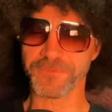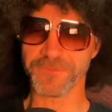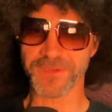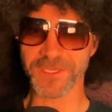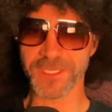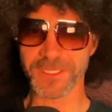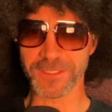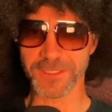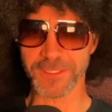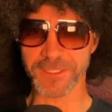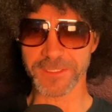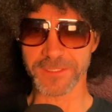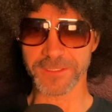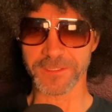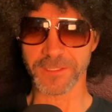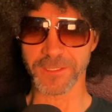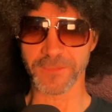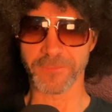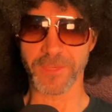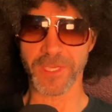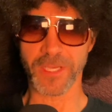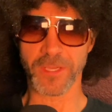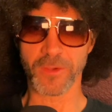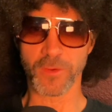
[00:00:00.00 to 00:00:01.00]
feeling
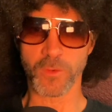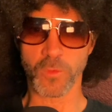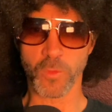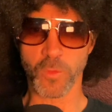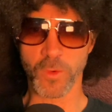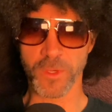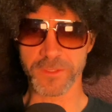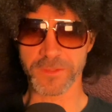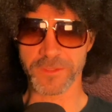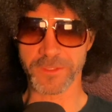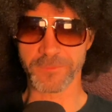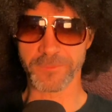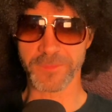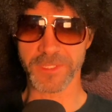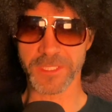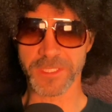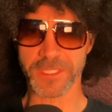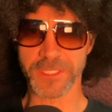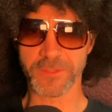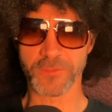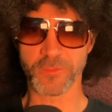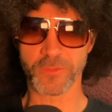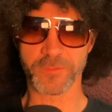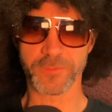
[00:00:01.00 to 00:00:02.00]
about what the
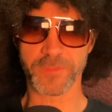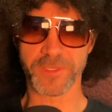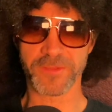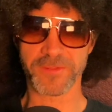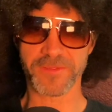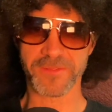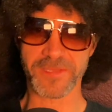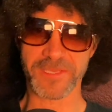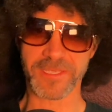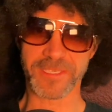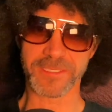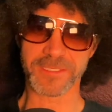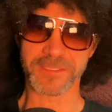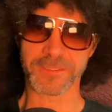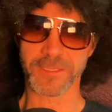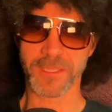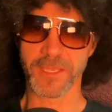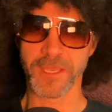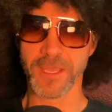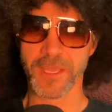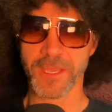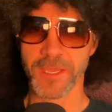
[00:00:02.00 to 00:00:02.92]
media would be saying